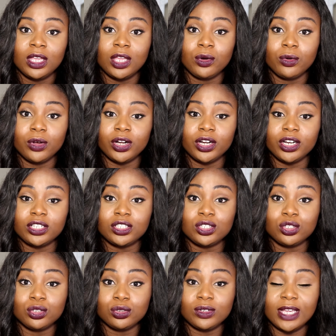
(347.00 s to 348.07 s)
In order
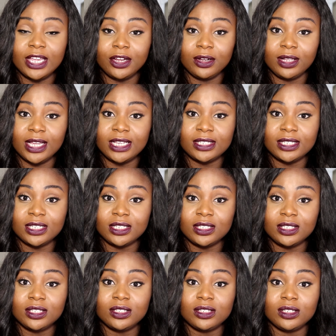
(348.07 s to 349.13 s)
to get your
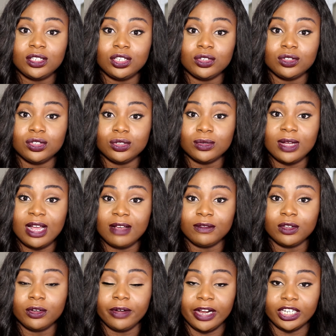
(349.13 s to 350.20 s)
license, you do
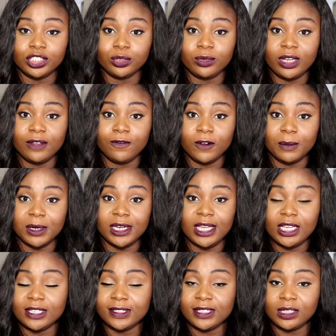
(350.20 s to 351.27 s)
have to graduate from an
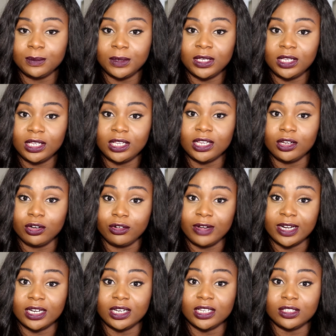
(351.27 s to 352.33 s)
ACPE
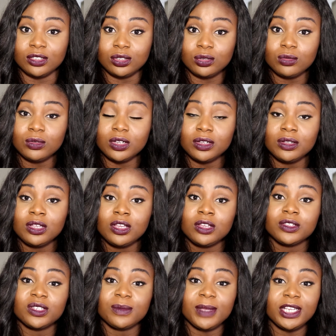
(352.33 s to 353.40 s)
accredited school.
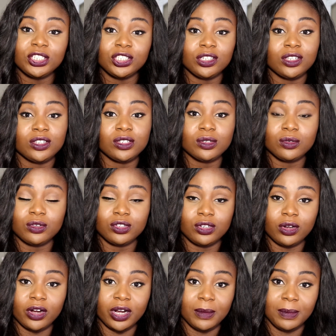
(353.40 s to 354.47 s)
So make sure the schools
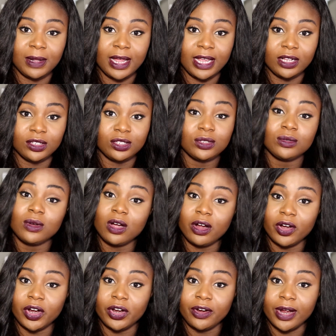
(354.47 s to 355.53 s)
you are applying to
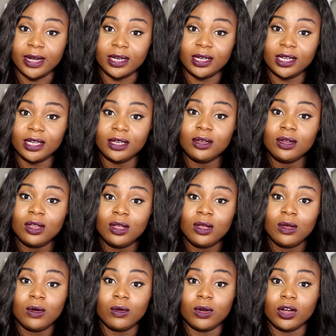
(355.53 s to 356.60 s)
are accredited,
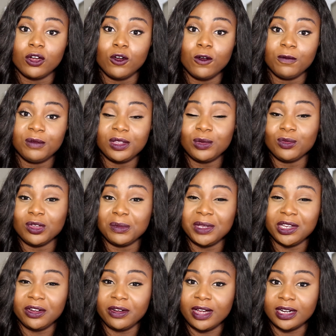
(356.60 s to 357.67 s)
or hopefully will
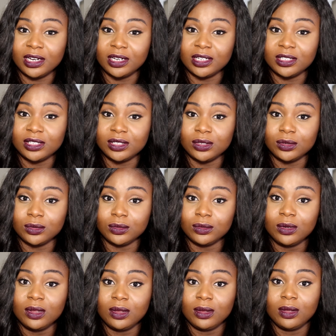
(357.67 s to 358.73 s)
be accredited soon.
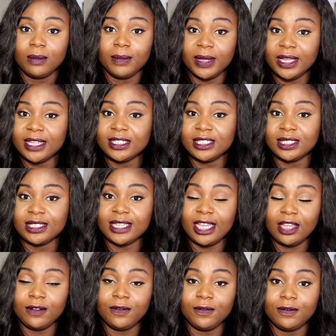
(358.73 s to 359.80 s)
But it's
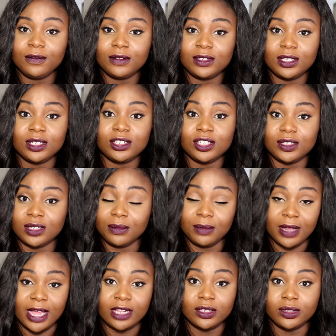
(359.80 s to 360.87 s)
safe to just
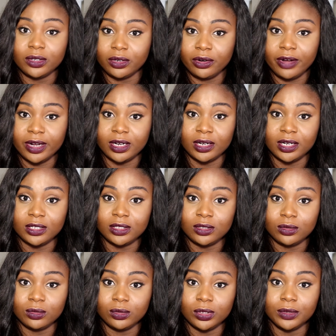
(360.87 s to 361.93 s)
apply to an accredited
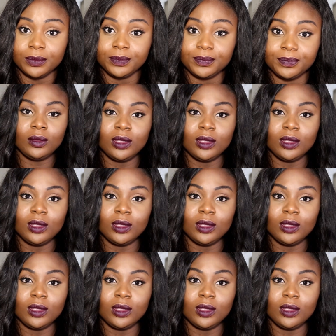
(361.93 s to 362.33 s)
school.